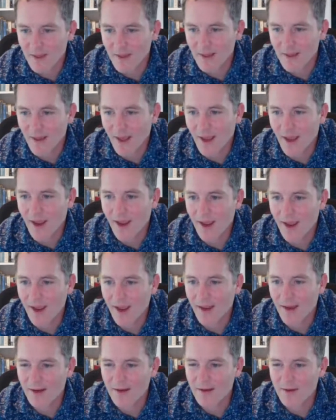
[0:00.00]

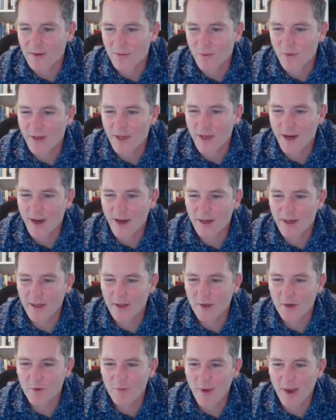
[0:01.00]
And we got a
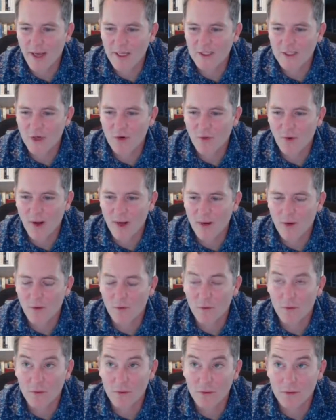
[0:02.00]
new batch of crank
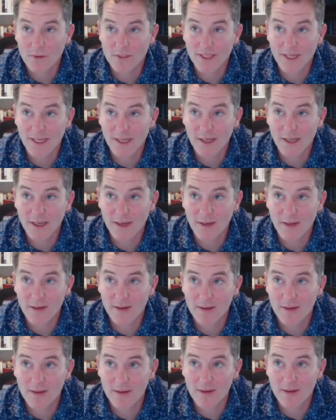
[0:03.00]
holders
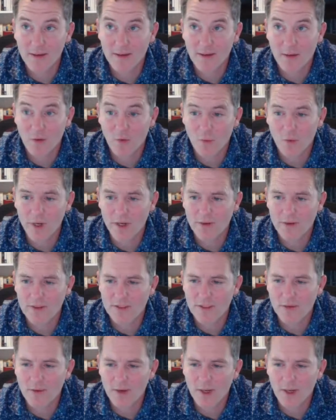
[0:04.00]
in a week or
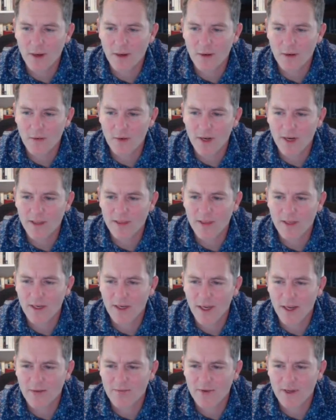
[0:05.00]
two ago, and I
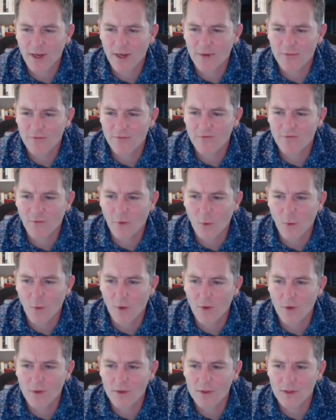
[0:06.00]
think I've got
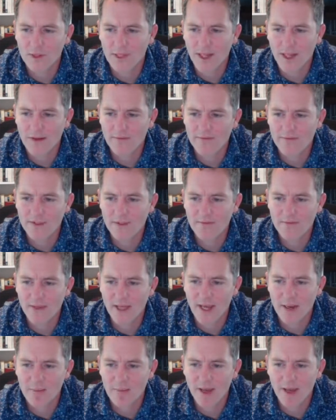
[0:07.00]
4 left of
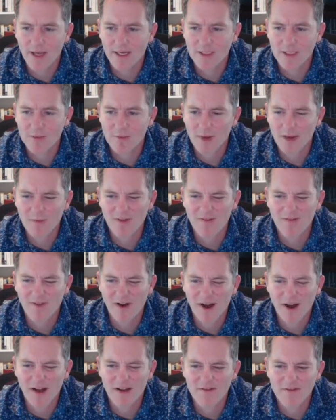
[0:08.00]
that batch, maybe
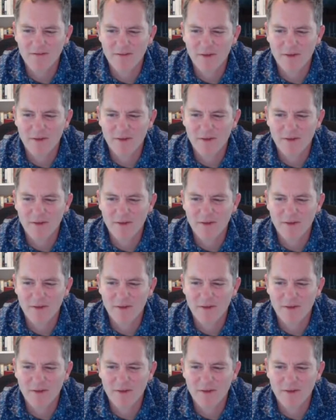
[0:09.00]
5.